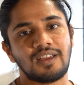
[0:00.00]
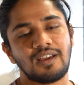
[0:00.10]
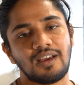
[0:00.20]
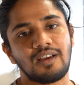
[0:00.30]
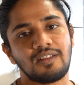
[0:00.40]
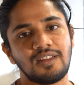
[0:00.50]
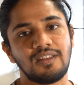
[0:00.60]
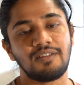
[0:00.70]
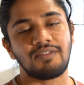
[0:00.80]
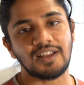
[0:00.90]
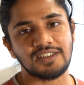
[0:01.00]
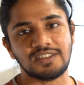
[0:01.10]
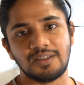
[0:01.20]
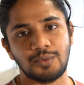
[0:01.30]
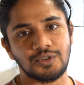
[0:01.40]
the first
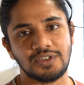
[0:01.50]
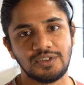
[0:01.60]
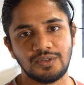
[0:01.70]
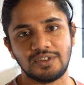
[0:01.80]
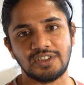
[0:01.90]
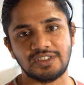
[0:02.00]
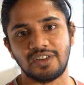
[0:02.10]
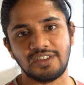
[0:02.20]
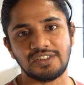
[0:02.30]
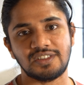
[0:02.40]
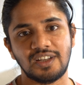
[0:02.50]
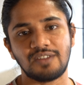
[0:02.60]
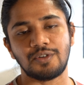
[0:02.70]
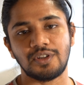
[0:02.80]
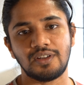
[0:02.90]
procedure, just registering
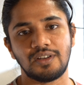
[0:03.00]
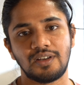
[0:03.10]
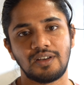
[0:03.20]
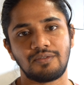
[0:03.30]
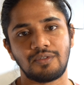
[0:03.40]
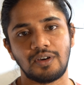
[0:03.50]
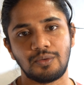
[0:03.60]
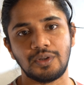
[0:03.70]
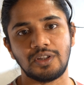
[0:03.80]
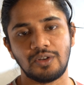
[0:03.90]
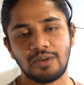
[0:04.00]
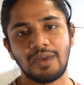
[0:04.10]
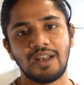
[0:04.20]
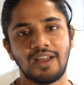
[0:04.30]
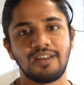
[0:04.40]
for the with your
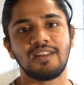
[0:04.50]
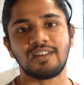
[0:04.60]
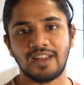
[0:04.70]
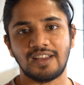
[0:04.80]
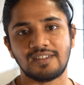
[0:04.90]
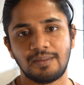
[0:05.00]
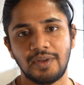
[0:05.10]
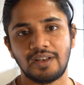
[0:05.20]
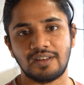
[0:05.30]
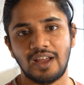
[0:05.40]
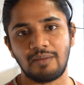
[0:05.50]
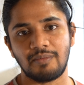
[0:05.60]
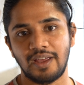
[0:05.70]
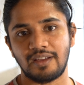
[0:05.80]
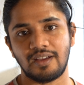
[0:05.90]
email ID, it takes a bit time,
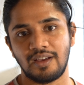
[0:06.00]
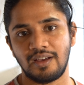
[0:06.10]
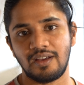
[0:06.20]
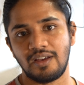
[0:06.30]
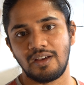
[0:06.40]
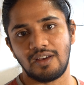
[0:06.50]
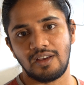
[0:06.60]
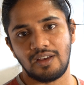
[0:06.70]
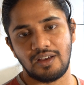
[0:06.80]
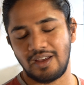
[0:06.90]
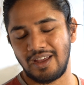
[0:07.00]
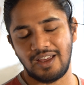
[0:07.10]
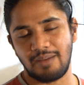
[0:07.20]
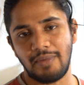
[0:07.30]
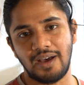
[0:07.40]
like a
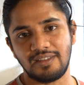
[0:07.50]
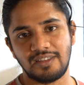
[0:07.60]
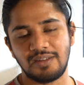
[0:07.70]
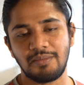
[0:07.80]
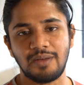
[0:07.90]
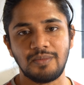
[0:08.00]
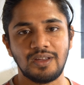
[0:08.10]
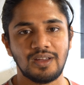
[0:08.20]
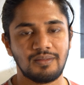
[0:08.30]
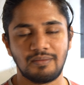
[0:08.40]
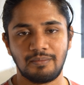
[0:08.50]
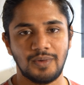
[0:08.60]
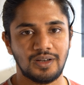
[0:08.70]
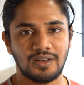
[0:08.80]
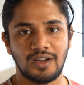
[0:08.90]
month maybe.
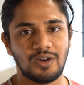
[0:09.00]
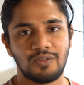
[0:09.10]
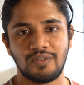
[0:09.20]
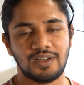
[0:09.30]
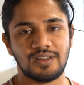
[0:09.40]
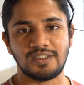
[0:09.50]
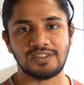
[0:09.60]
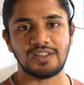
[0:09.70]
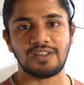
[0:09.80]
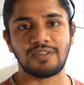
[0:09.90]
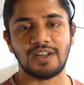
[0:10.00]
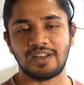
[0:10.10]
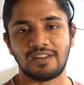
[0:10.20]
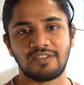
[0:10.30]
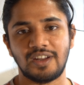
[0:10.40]
But however, the certificate
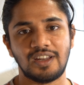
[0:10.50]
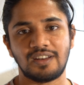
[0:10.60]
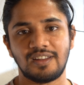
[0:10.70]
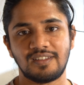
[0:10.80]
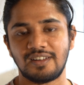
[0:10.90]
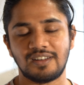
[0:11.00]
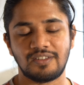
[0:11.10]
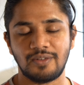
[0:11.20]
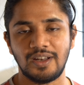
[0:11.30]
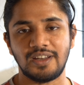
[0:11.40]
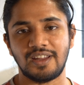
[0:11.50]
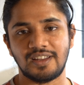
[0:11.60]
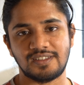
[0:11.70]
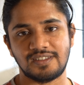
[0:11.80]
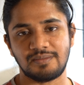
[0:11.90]
and training doesn't really
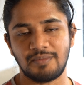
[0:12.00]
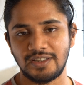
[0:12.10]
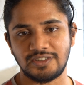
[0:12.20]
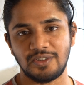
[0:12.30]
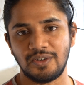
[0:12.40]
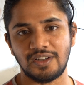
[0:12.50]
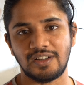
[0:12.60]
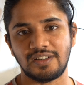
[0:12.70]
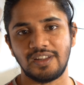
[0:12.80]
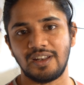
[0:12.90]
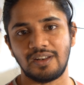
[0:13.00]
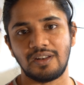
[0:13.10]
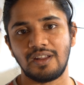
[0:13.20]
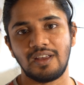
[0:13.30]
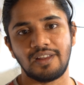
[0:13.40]
takes much longer than
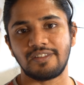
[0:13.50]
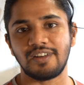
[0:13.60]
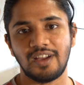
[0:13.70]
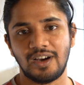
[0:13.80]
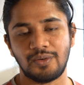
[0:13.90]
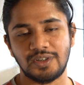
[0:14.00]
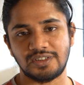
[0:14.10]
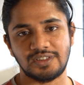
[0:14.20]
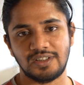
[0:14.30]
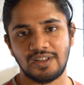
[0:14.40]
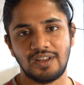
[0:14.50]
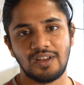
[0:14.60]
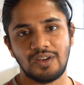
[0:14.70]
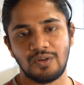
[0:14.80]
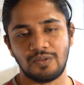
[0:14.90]
3 hours
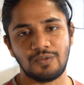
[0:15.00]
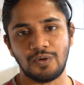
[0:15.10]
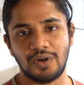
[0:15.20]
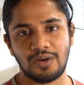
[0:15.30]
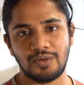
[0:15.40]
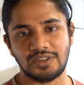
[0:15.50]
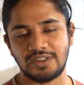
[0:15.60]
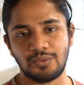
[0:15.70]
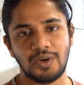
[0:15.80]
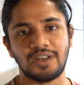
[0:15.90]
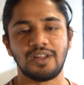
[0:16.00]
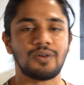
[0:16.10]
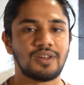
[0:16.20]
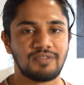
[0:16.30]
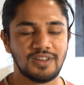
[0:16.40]
or 4 hours. In one day you
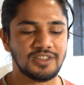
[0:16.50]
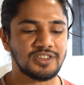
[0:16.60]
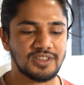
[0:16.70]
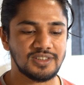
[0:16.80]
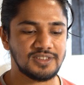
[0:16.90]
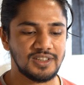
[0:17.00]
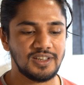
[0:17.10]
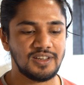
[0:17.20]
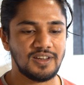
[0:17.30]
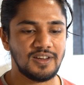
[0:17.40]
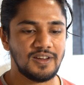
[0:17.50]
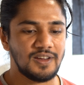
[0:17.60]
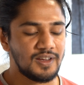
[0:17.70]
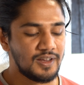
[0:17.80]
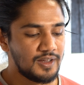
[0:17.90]
can finish it easily.
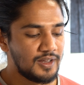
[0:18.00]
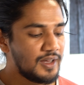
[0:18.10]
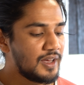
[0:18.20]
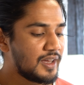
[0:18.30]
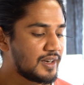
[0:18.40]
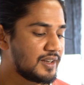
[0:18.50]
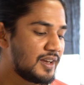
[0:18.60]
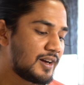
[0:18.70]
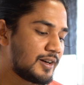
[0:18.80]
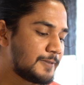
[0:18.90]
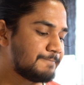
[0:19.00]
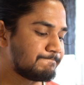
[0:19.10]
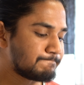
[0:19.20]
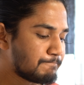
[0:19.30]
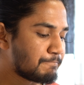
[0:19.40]
And yeah,
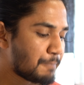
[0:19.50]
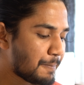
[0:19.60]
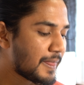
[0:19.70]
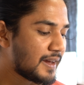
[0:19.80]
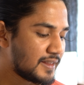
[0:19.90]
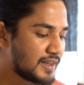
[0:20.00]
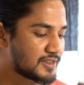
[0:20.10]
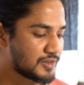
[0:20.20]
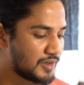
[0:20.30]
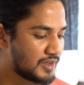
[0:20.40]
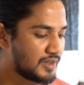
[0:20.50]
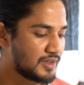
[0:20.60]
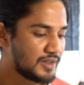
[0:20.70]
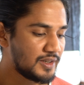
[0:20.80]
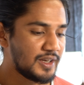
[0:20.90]
that's all.
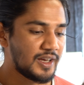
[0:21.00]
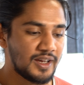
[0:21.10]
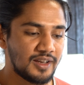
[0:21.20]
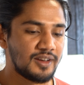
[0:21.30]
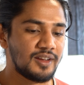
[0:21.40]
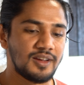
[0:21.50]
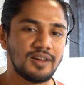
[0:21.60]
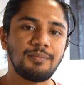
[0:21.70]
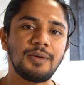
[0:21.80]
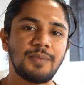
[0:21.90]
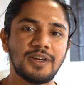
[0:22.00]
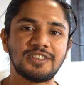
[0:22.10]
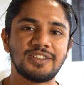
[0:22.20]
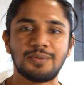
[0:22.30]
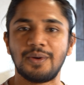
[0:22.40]
And be
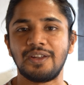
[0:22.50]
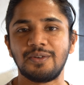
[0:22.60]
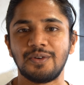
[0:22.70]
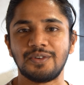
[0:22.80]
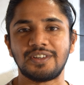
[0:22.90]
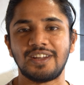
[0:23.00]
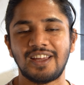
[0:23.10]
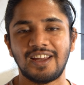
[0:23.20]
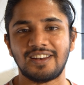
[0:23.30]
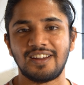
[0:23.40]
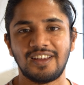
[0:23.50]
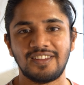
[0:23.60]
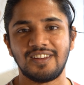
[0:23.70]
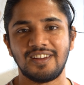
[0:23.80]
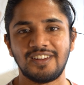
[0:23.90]
patient when you don't get
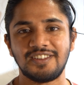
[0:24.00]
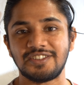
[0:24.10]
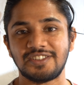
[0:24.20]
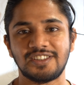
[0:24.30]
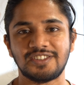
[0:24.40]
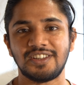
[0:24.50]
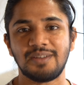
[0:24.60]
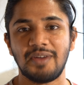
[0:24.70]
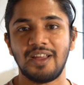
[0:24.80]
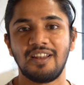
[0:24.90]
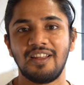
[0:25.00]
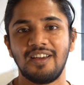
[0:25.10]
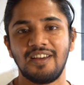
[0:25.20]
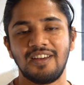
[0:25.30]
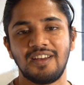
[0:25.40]
the registration email,
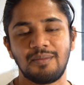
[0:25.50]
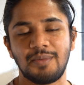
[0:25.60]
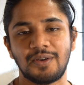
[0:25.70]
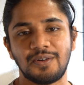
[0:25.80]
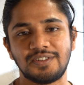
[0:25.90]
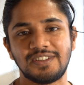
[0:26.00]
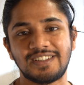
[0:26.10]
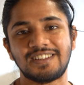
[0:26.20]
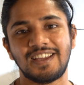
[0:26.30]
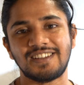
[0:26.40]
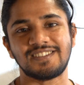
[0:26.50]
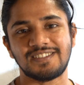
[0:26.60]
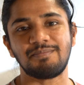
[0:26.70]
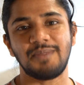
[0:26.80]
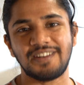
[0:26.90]
because it takes
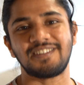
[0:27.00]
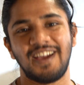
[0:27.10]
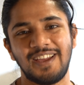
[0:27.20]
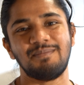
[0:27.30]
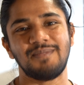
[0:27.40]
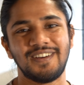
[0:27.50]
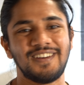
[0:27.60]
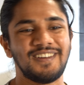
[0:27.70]
a bit time.